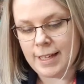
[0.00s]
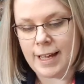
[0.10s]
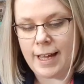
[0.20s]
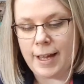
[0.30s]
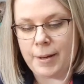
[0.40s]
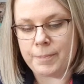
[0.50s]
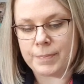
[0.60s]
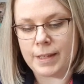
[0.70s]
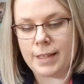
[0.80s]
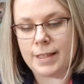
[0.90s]

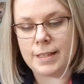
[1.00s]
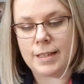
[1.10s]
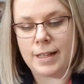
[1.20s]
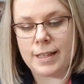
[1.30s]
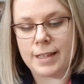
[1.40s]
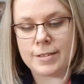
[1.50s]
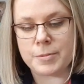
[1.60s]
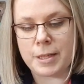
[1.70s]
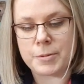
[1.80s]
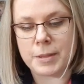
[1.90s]
I think
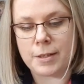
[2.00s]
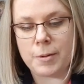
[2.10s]
sometimes we can